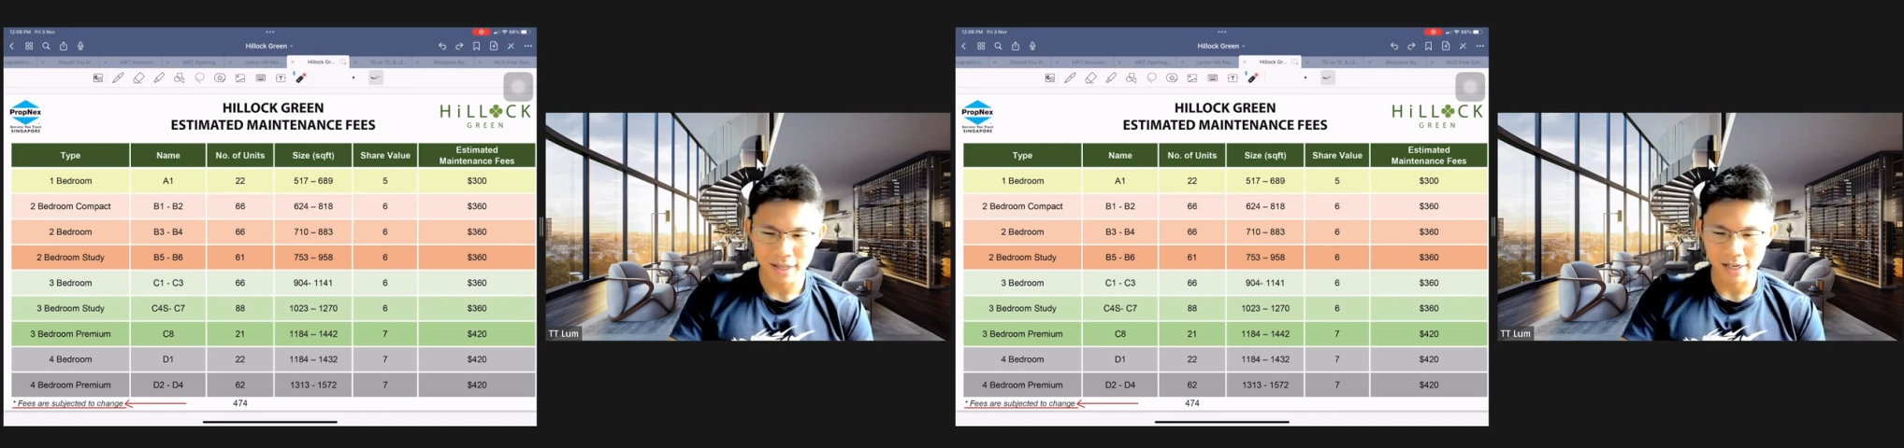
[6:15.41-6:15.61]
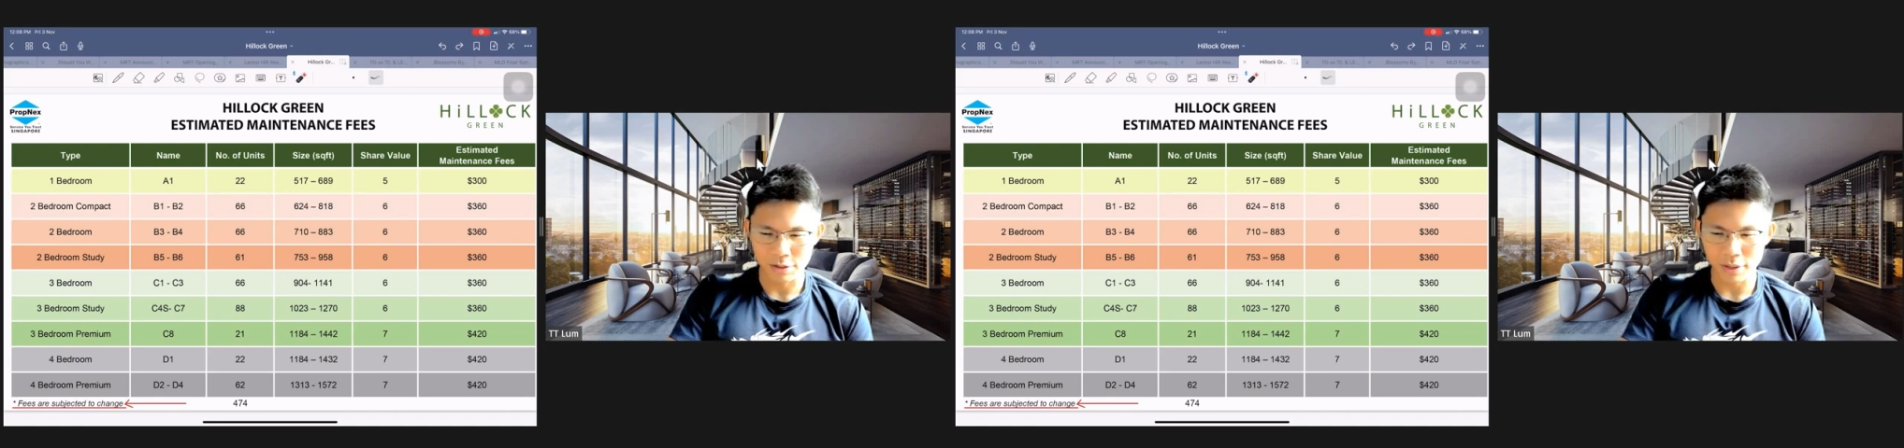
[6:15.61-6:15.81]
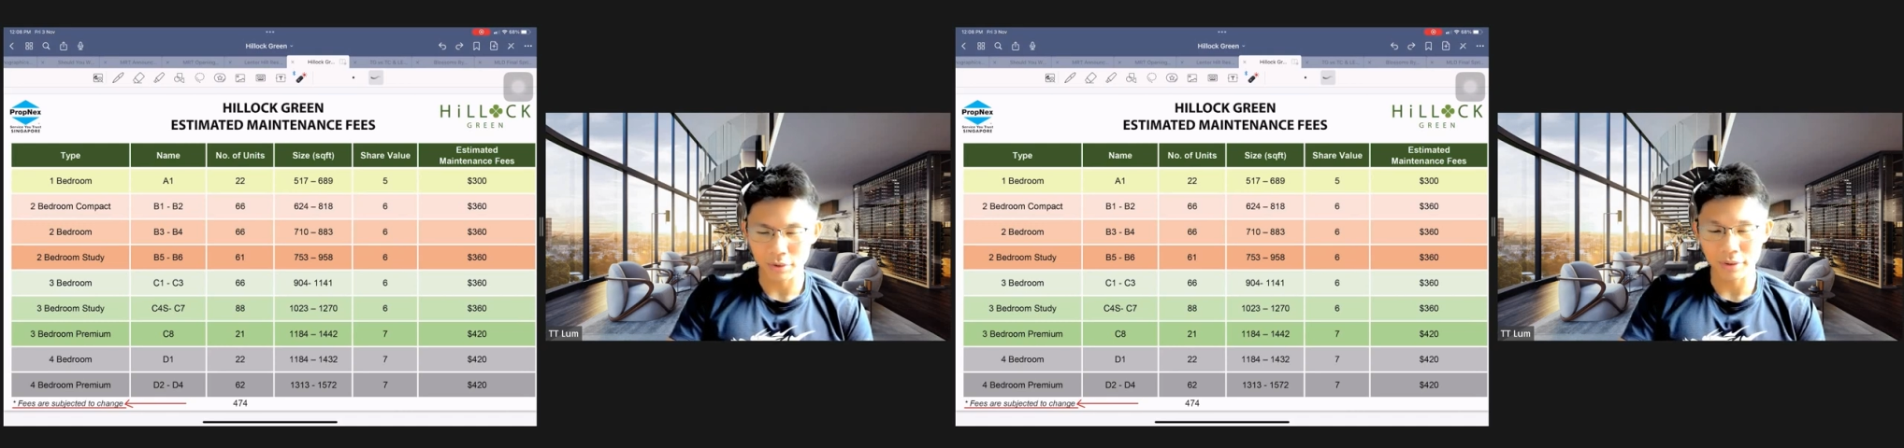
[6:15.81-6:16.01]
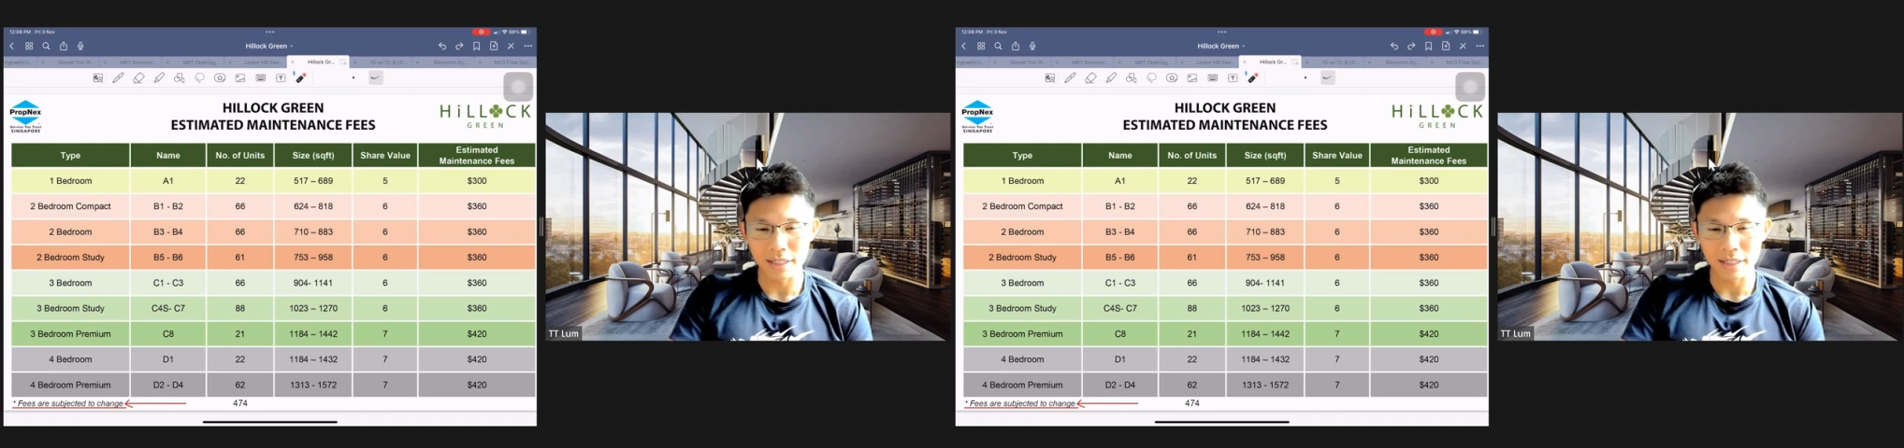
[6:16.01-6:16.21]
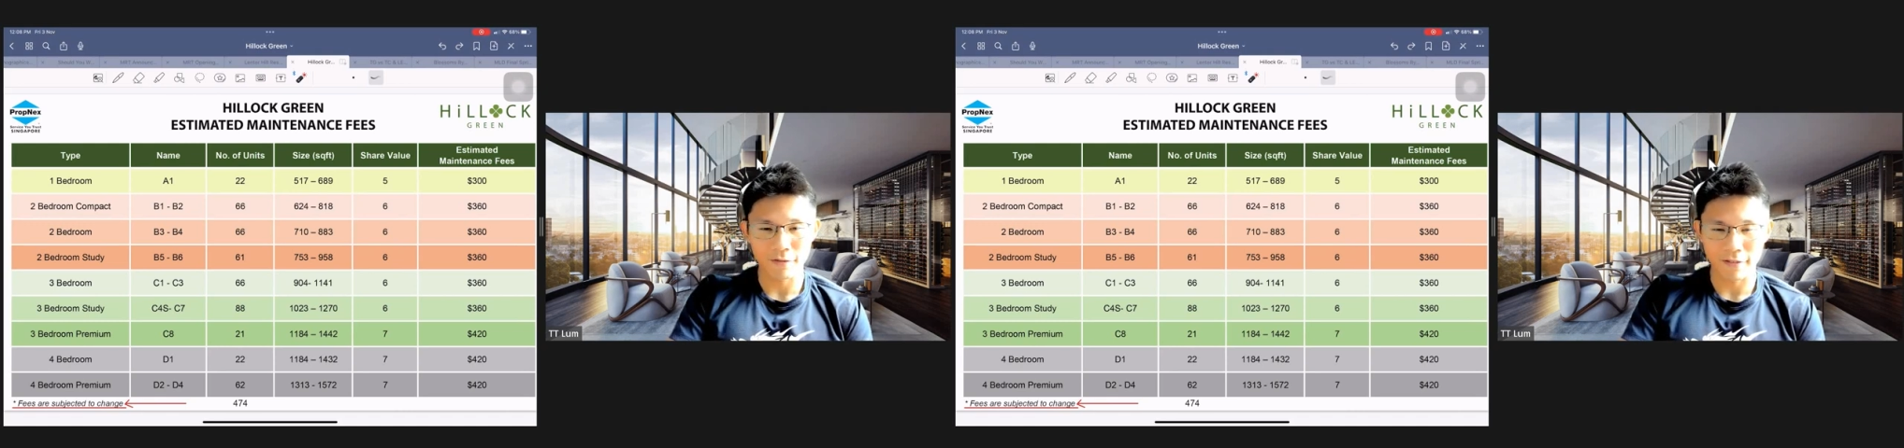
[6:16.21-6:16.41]
That's why I don't think
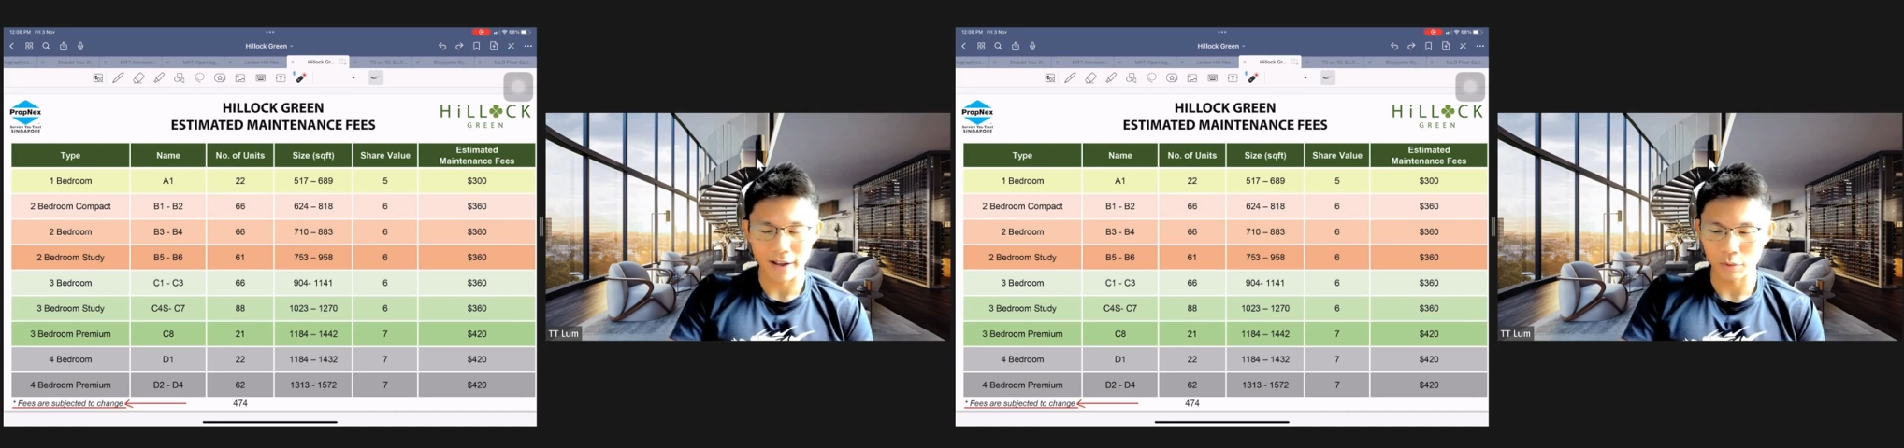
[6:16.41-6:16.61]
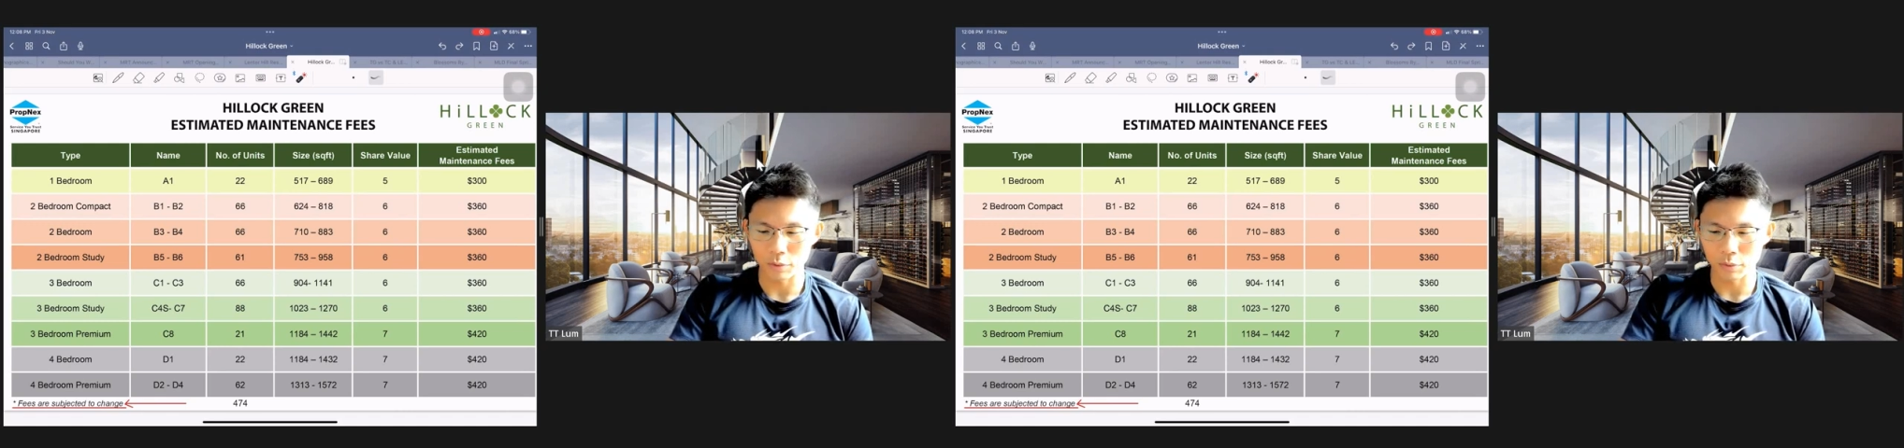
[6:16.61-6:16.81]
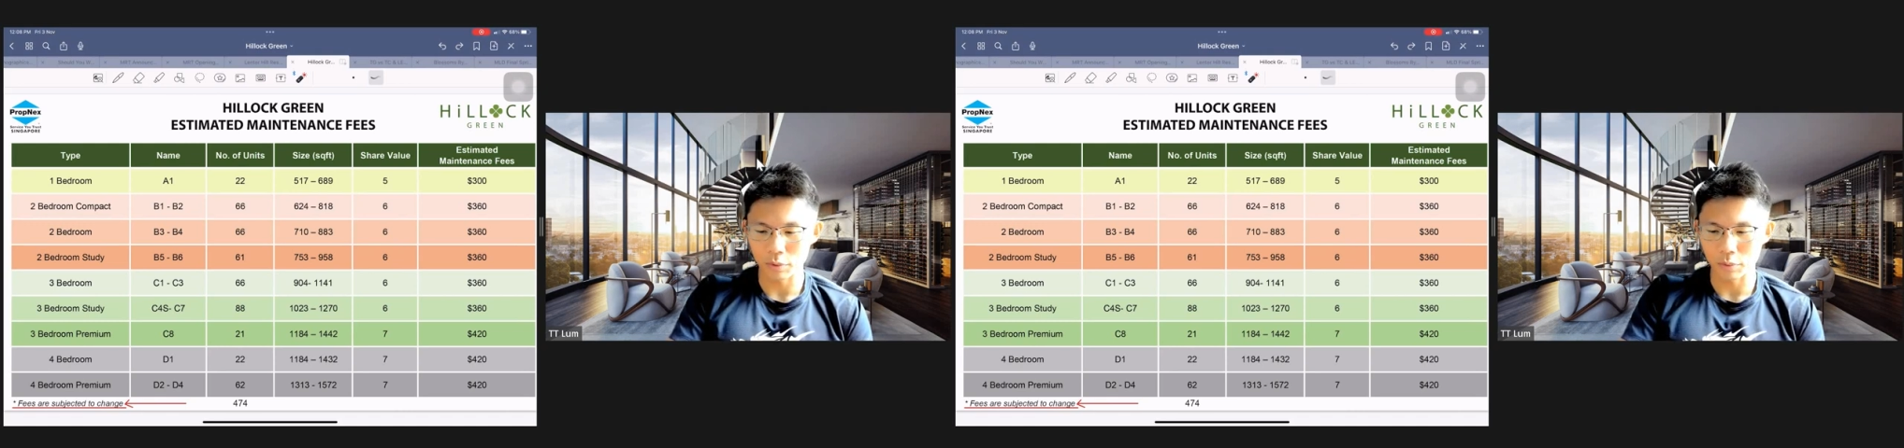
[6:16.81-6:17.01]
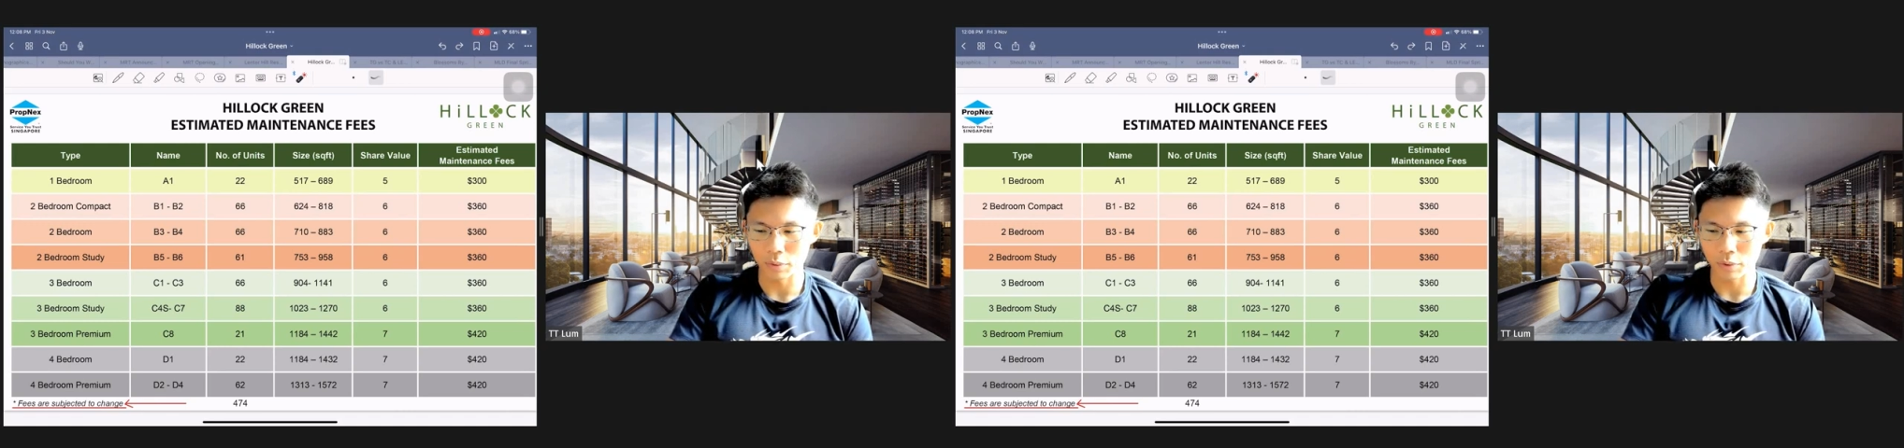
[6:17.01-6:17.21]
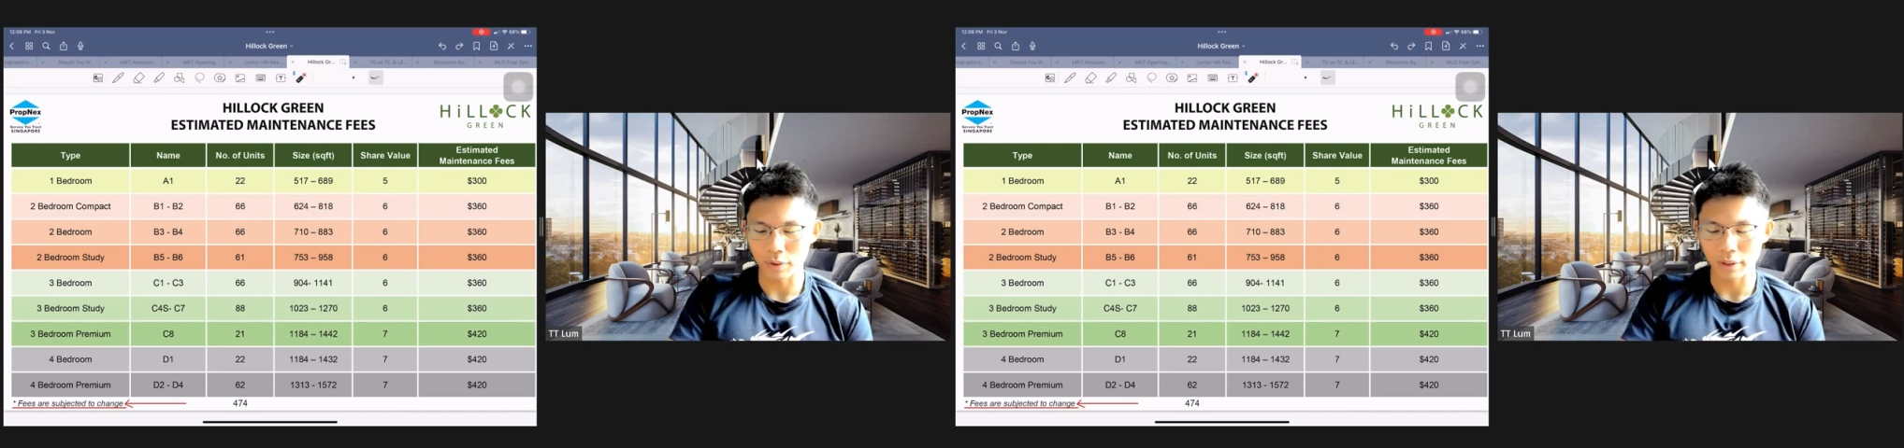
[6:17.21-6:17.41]
it's fair to
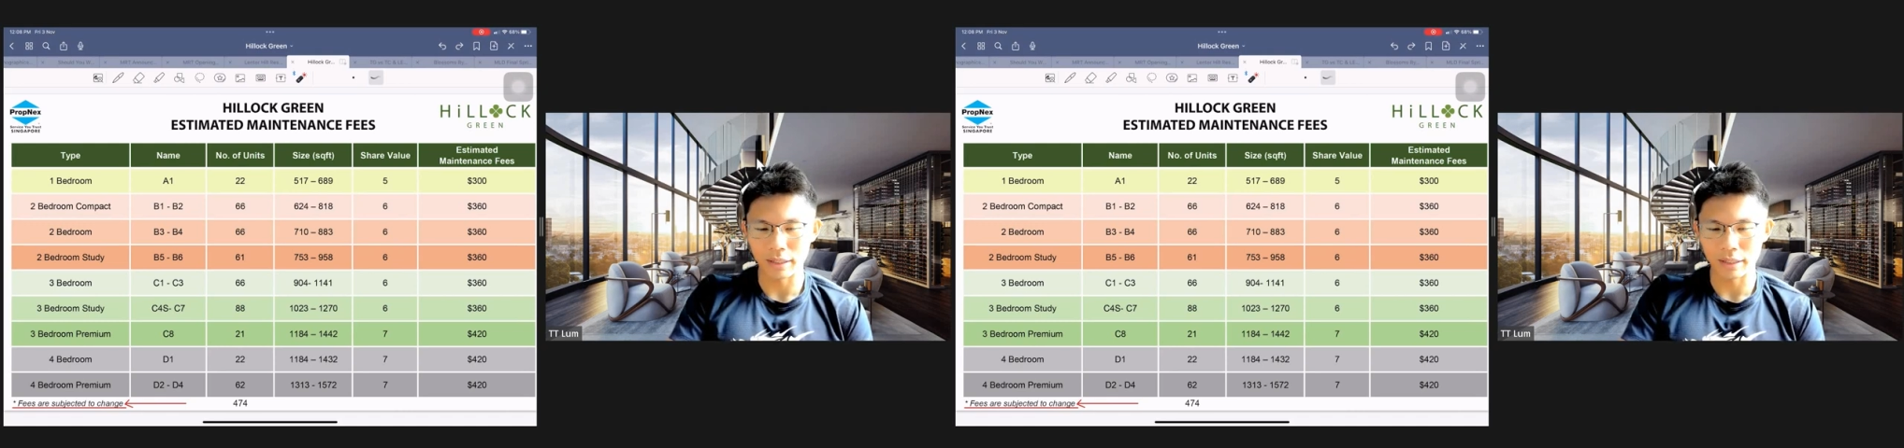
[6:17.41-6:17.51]
in